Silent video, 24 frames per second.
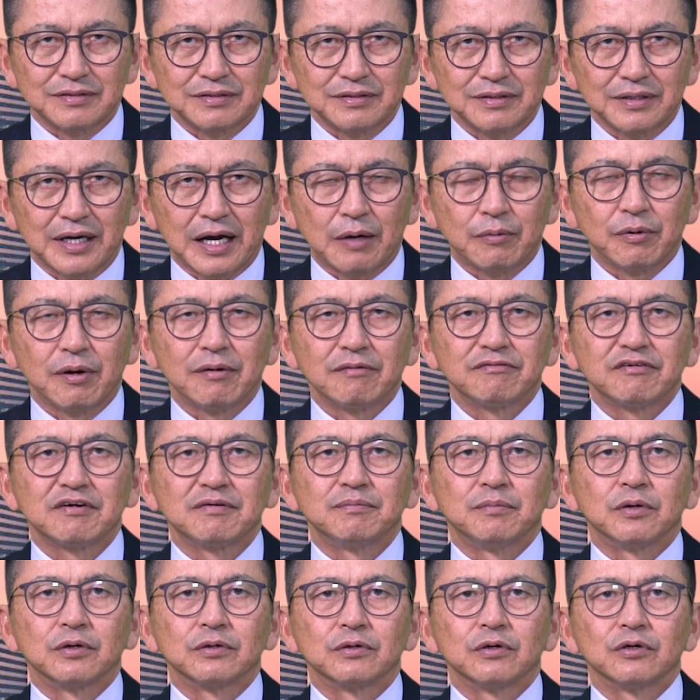However,
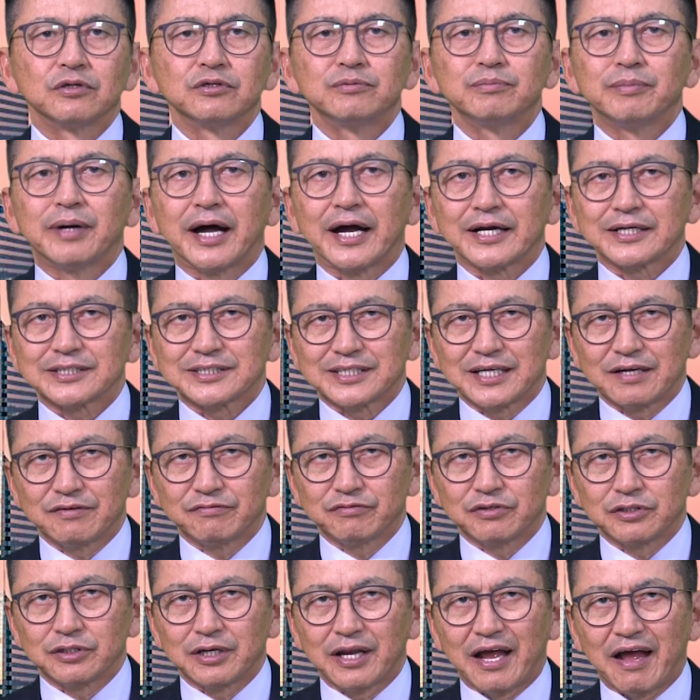Mongolian banks have
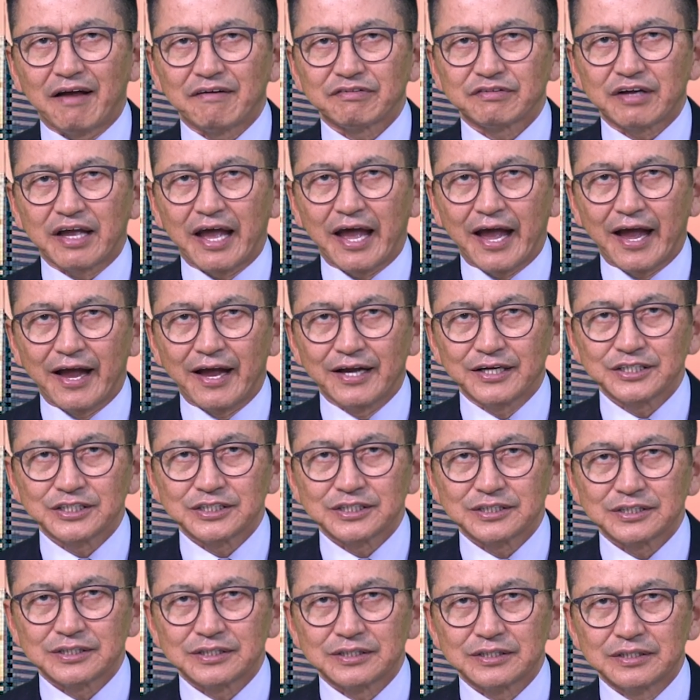enough cash,
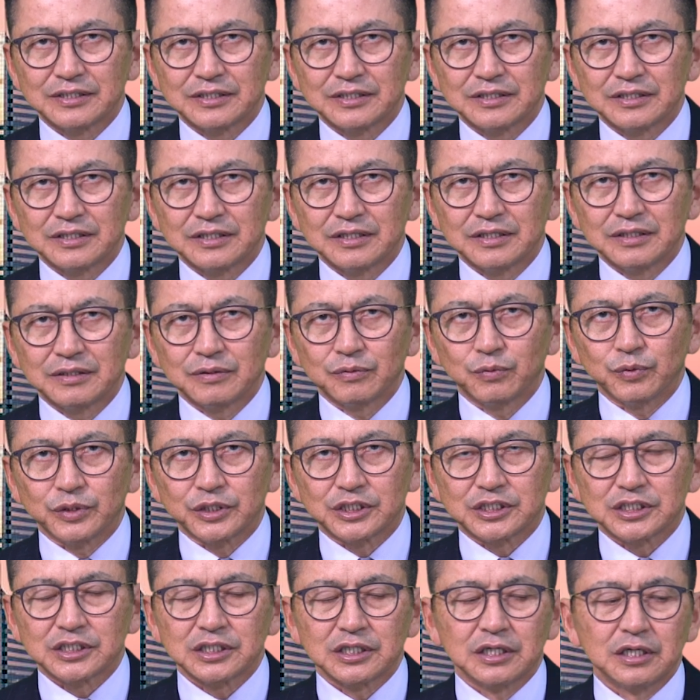
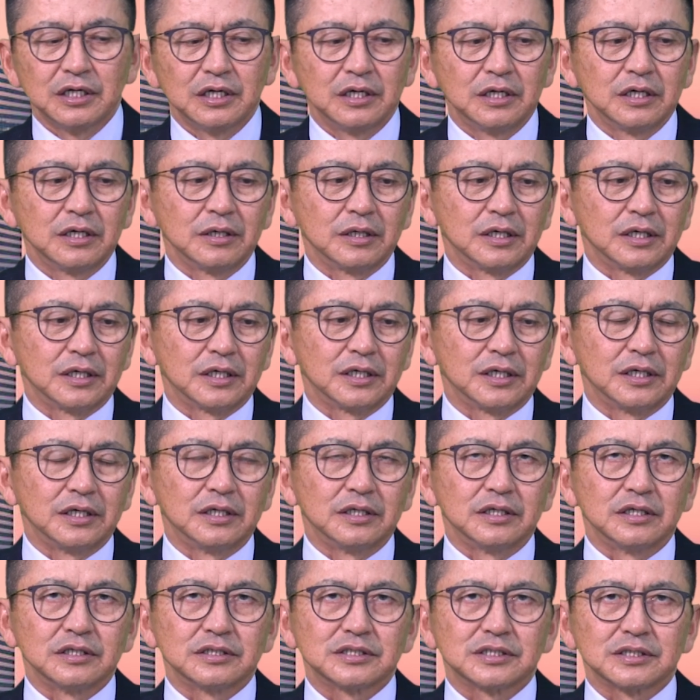which
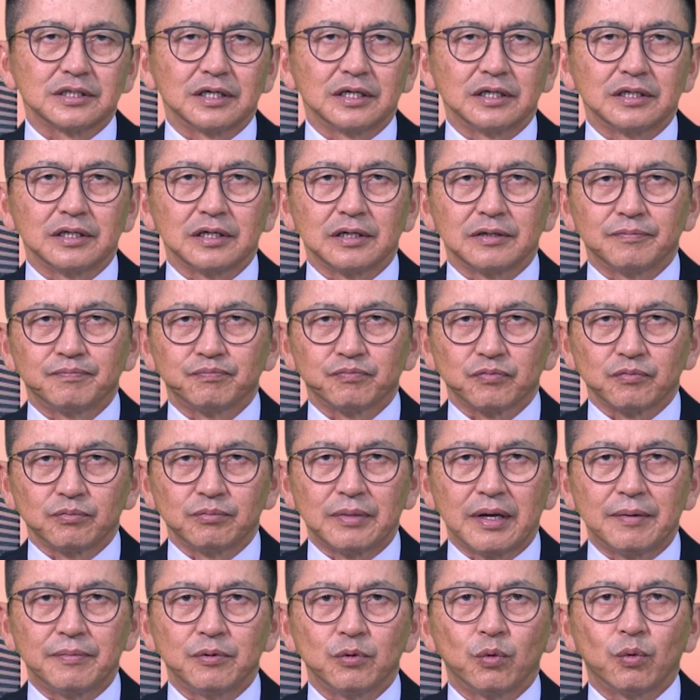
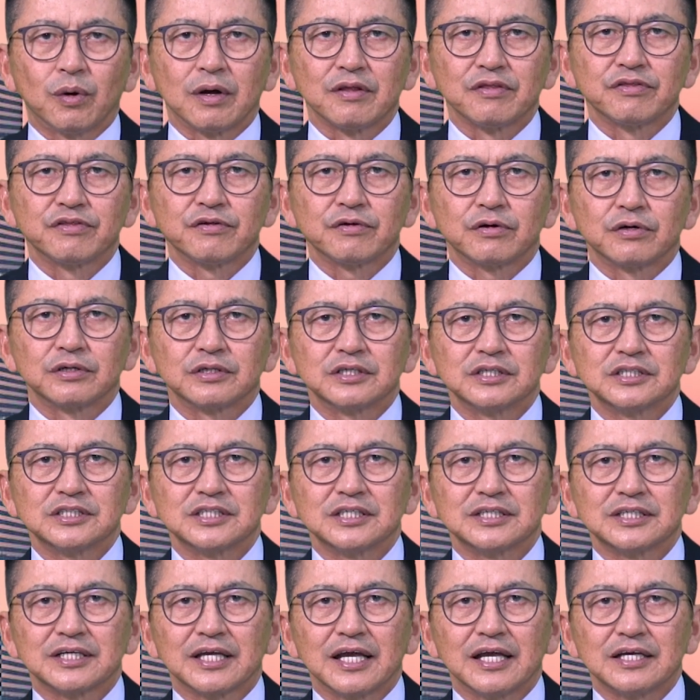maybe 1/3
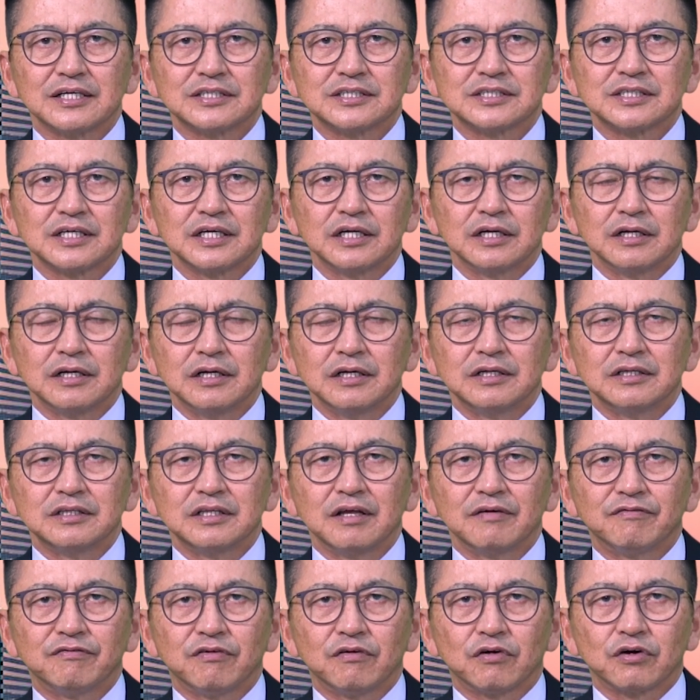is in the
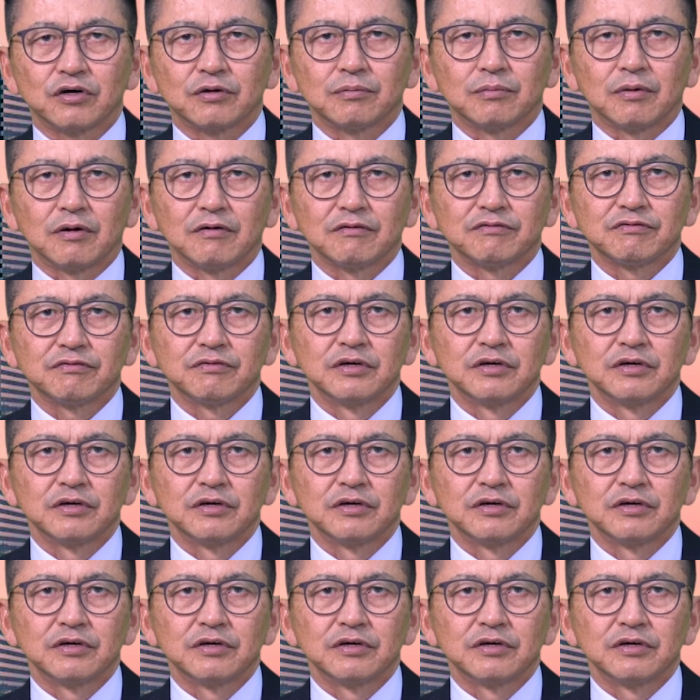form of